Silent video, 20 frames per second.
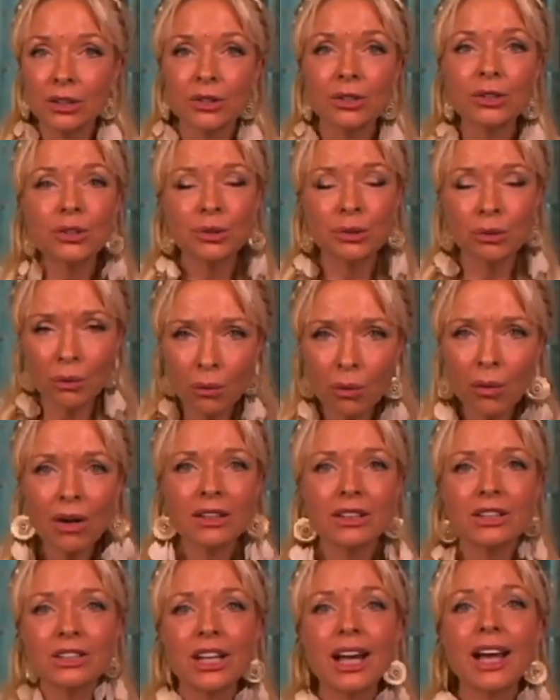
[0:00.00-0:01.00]
Do you
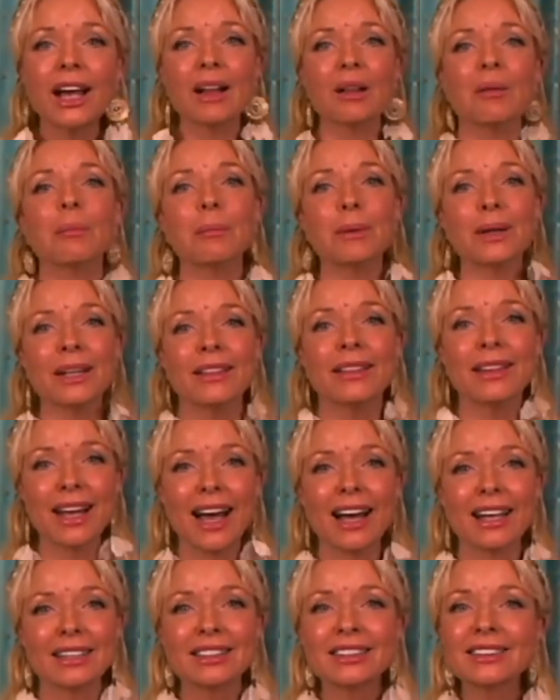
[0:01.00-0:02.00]
want to help in
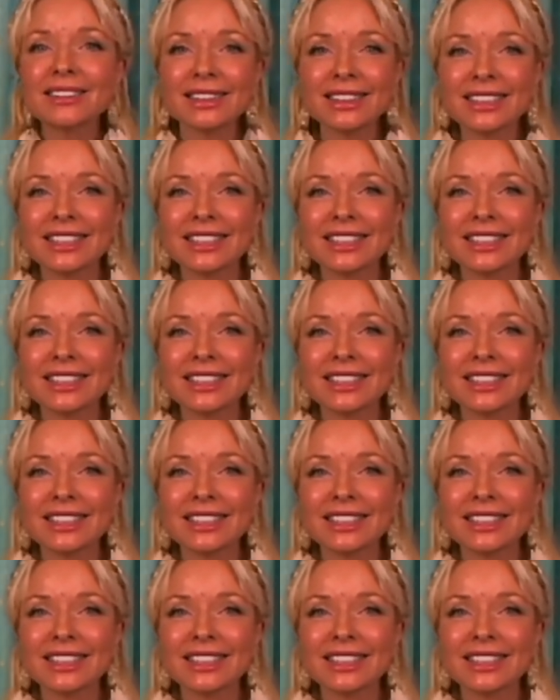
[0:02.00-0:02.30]
that?